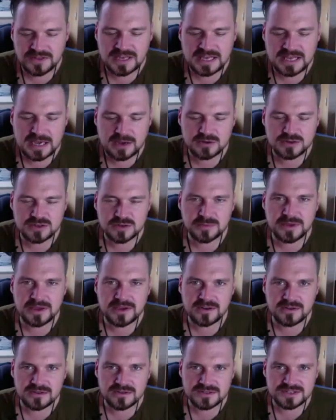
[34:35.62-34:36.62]
think I was a
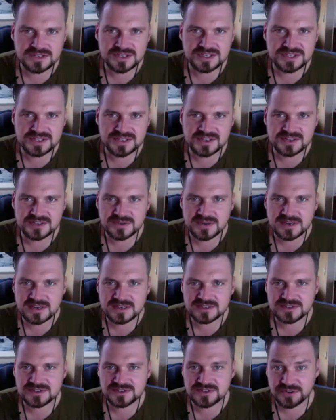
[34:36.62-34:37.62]
bit autistic, so
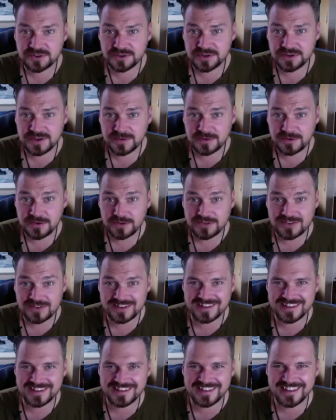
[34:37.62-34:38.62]
I just thought it
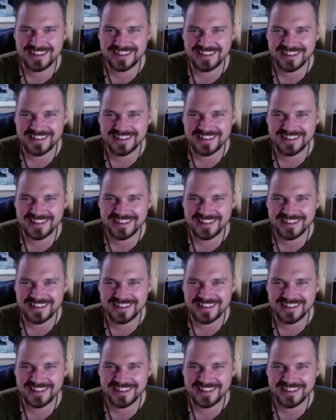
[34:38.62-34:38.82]
was.